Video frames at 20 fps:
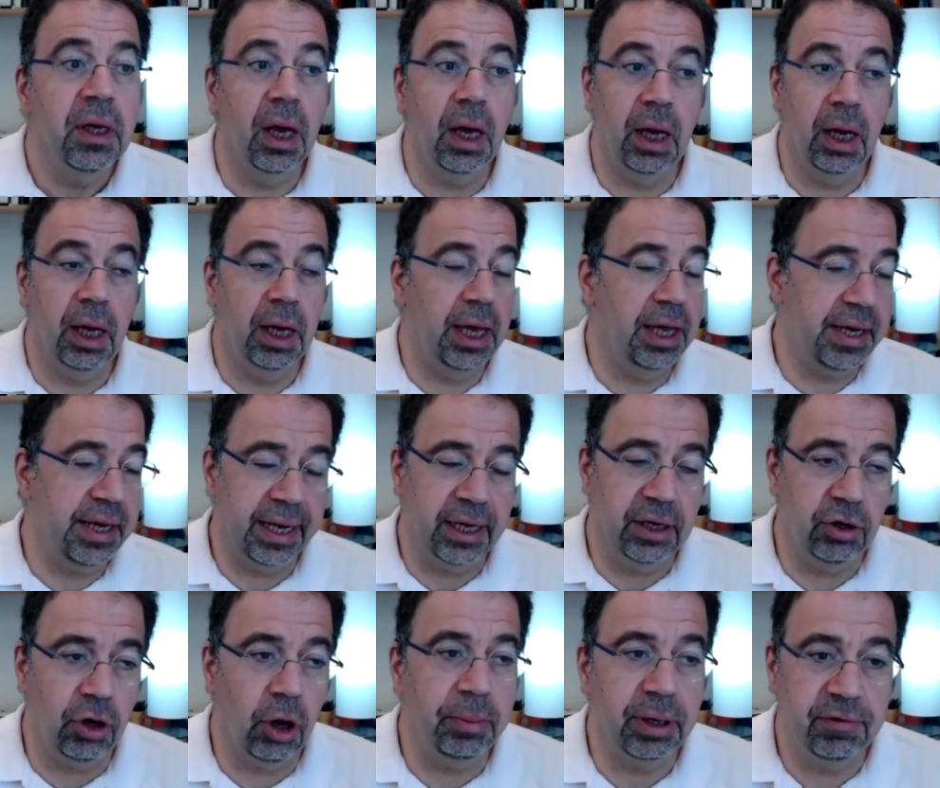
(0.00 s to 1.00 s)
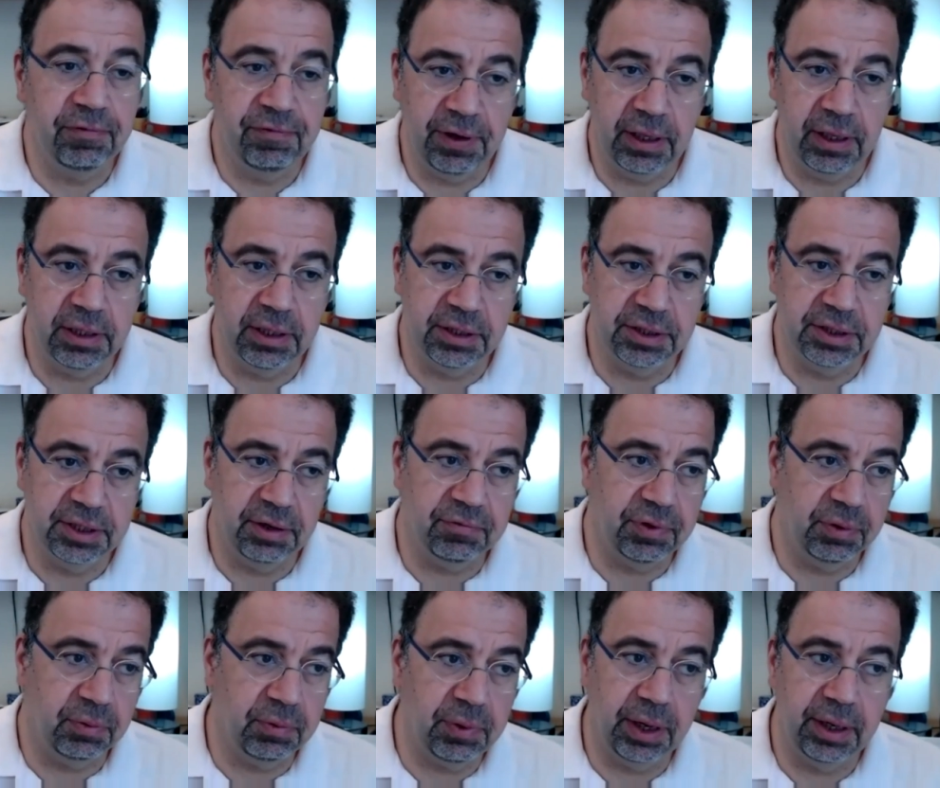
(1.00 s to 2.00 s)
and economic failures
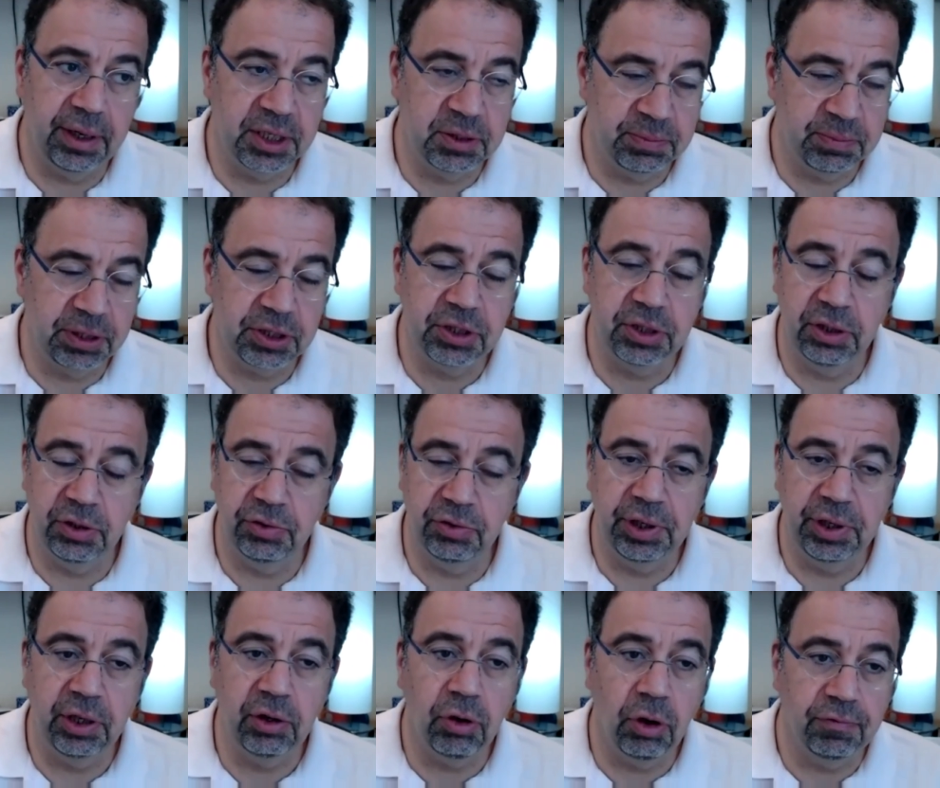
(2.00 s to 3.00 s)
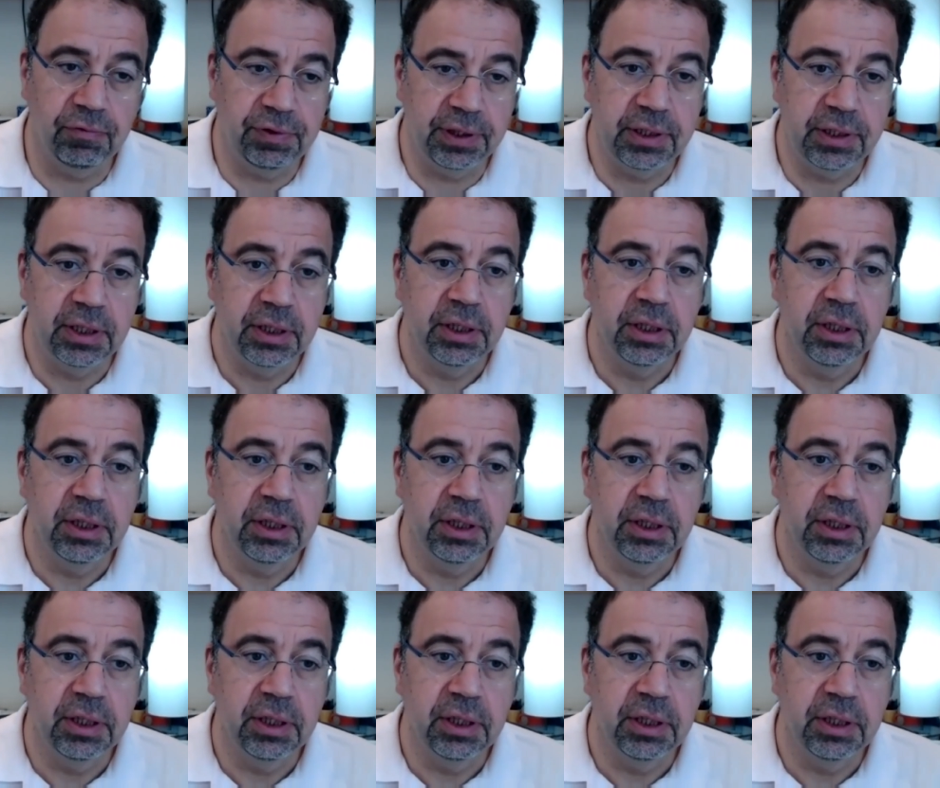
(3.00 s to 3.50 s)
everywhere, especially during COVID.